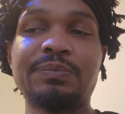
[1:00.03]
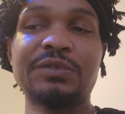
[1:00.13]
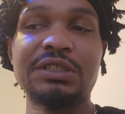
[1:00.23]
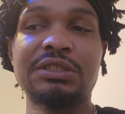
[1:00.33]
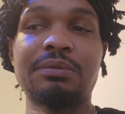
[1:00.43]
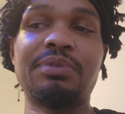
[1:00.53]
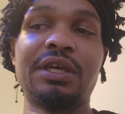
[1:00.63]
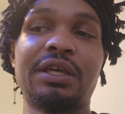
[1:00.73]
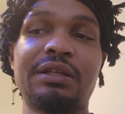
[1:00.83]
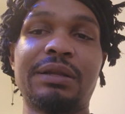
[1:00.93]
just to
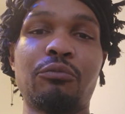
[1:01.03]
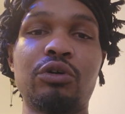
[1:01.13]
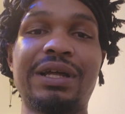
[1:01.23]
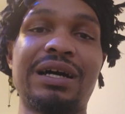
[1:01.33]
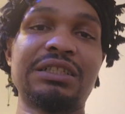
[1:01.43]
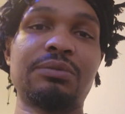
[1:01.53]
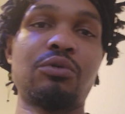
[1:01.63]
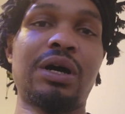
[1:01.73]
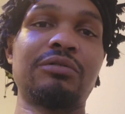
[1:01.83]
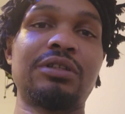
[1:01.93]
being more
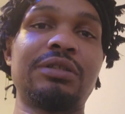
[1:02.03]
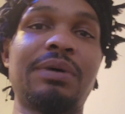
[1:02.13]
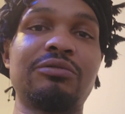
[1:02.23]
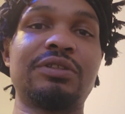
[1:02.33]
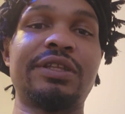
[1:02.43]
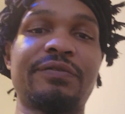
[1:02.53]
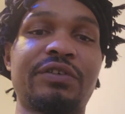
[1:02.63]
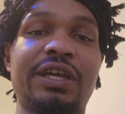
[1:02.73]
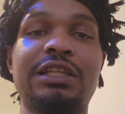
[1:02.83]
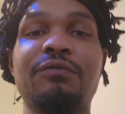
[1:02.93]
knowledgeable about
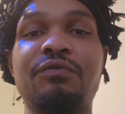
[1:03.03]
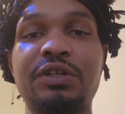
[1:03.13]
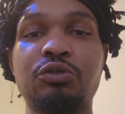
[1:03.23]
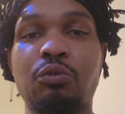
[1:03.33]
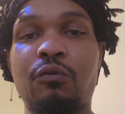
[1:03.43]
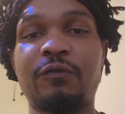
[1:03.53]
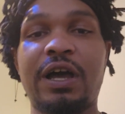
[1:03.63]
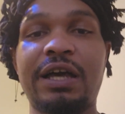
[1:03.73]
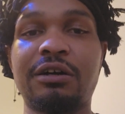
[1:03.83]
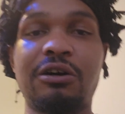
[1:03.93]
different individual
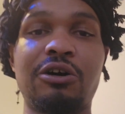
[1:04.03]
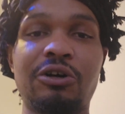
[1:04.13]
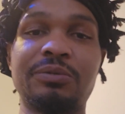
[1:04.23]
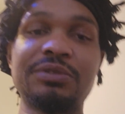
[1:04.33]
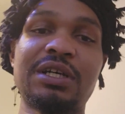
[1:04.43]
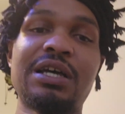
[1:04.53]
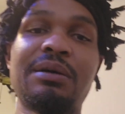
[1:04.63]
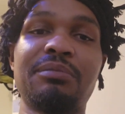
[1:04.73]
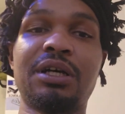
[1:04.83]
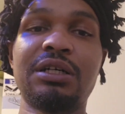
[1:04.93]
firearms.
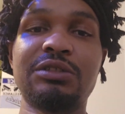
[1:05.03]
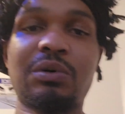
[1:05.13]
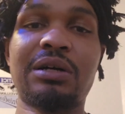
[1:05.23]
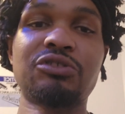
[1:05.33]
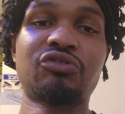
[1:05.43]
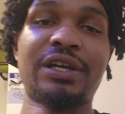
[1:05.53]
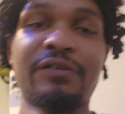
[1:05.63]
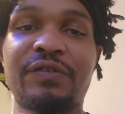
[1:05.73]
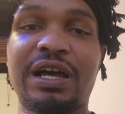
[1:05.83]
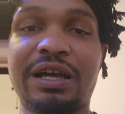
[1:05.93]
Because while Striker
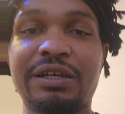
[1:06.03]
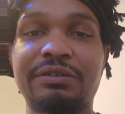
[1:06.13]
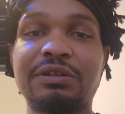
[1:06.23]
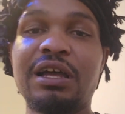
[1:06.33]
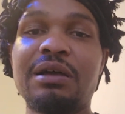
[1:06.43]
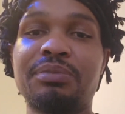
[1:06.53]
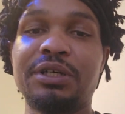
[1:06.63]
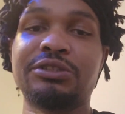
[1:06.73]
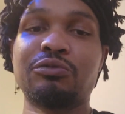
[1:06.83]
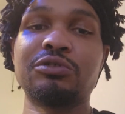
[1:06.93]
5
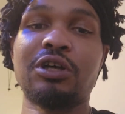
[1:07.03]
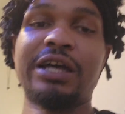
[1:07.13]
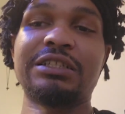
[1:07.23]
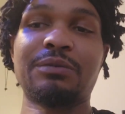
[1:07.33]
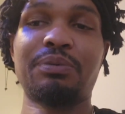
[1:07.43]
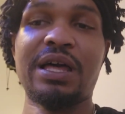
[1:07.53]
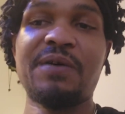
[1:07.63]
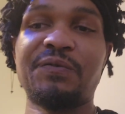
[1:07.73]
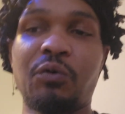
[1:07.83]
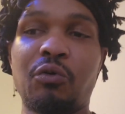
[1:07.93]
pistols as a
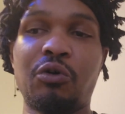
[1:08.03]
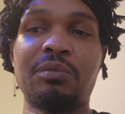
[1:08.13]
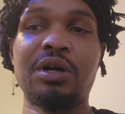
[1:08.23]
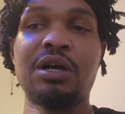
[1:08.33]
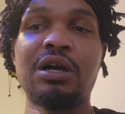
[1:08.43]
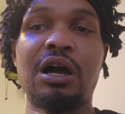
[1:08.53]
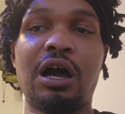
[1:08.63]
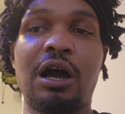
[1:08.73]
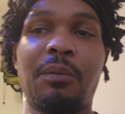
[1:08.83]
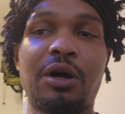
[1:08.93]
platform
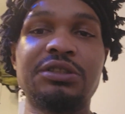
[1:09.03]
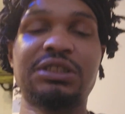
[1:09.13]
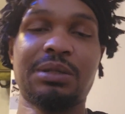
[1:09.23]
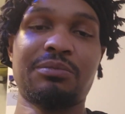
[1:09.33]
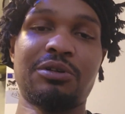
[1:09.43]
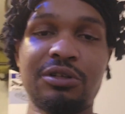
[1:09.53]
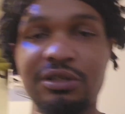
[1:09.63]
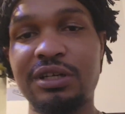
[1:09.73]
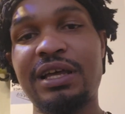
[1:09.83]
are similar,